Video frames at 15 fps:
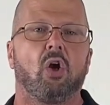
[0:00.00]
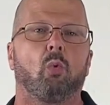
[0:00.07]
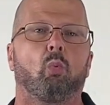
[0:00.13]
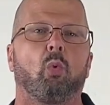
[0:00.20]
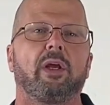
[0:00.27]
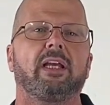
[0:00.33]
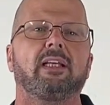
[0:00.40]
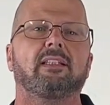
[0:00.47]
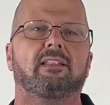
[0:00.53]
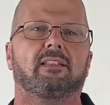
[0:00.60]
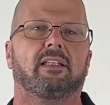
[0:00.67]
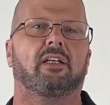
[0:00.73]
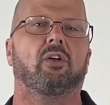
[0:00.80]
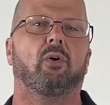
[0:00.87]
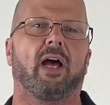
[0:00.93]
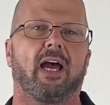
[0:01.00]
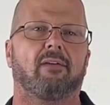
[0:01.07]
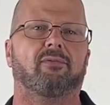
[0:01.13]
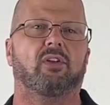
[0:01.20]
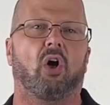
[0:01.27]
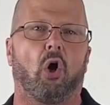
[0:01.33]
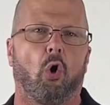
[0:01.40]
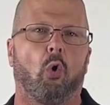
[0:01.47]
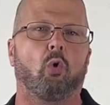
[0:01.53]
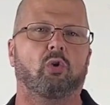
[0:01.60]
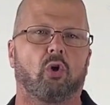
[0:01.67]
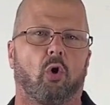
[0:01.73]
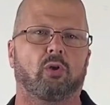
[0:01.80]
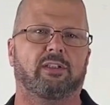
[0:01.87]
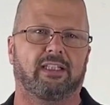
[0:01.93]
We still have to hold
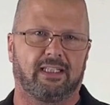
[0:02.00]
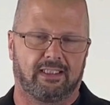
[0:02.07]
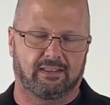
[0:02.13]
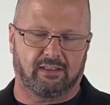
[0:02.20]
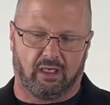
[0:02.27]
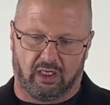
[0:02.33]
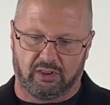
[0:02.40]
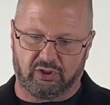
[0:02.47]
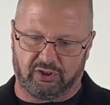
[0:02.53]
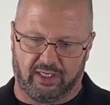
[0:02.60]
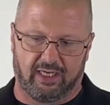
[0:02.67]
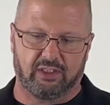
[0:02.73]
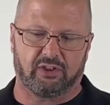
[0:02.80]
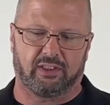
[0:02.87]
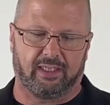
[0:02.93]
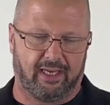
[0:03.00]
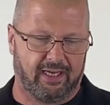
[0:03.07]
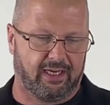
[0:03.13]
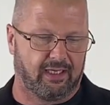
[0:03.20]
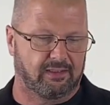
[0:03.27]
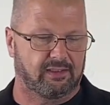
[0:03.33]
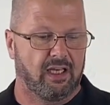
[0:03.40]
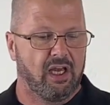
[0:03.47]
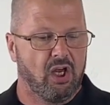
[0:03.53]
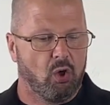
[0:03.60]
on to his unchanging hands.